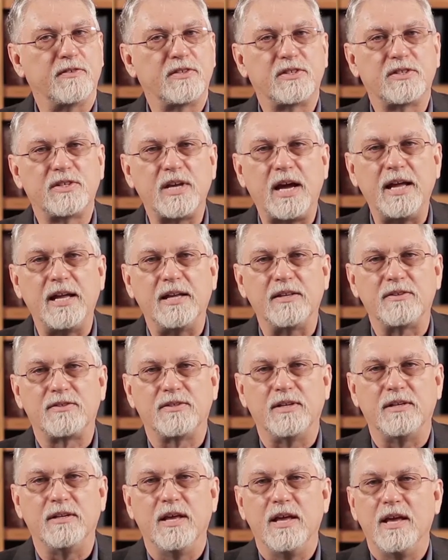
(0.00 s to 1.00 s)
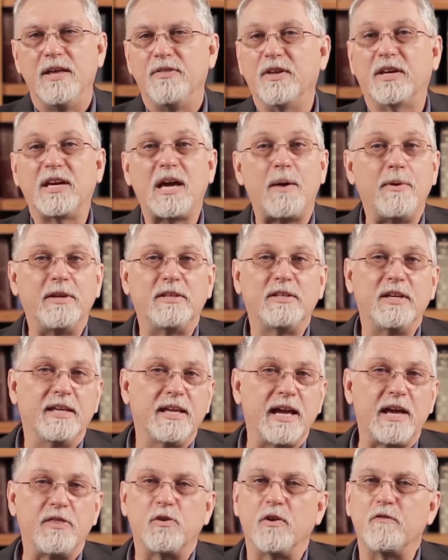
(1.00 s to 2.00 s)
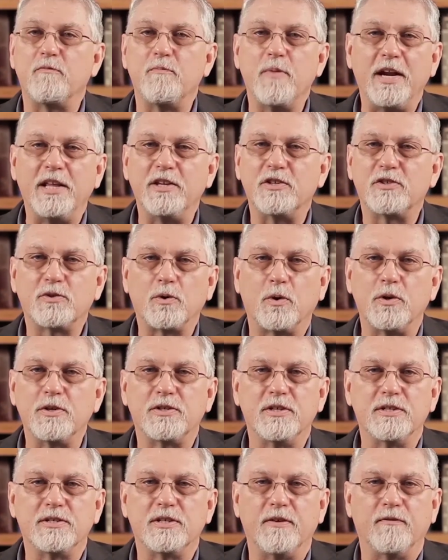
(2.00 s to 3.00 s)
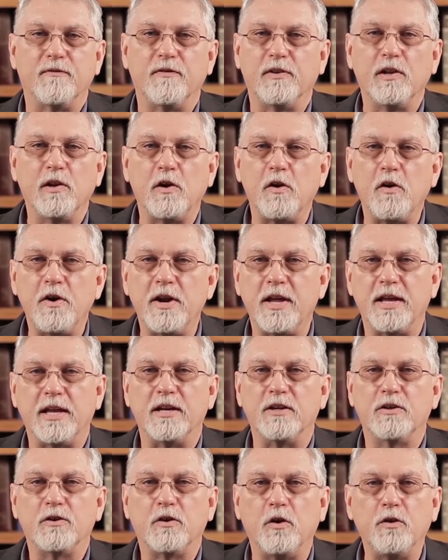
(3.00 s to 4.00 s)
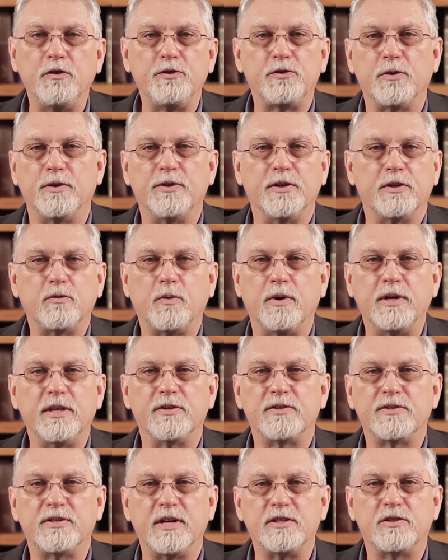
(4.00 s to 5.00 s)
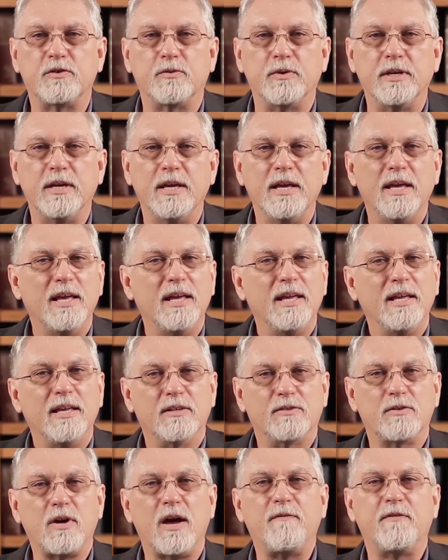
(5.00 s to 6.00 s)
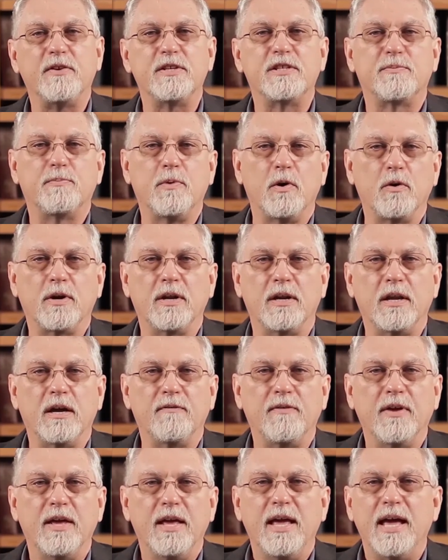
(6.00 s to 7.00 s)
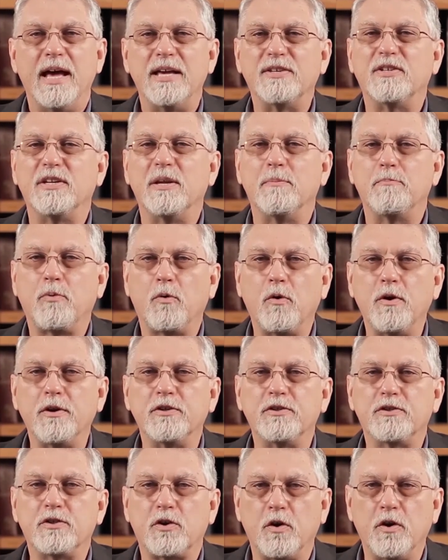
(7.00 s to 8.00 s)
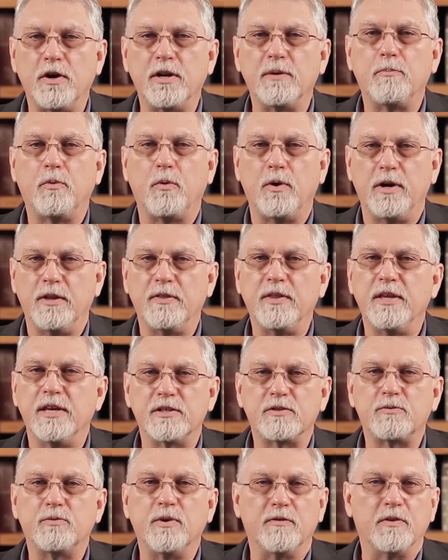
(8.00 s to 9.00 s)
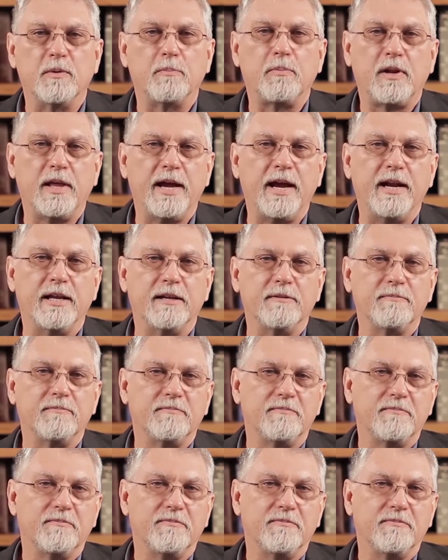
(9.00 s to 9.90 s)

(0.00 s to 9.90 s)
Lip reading: of science and the coming together of many sources of learning and culture in the 20th century is often spoken of as an important turning point in the history of the planet.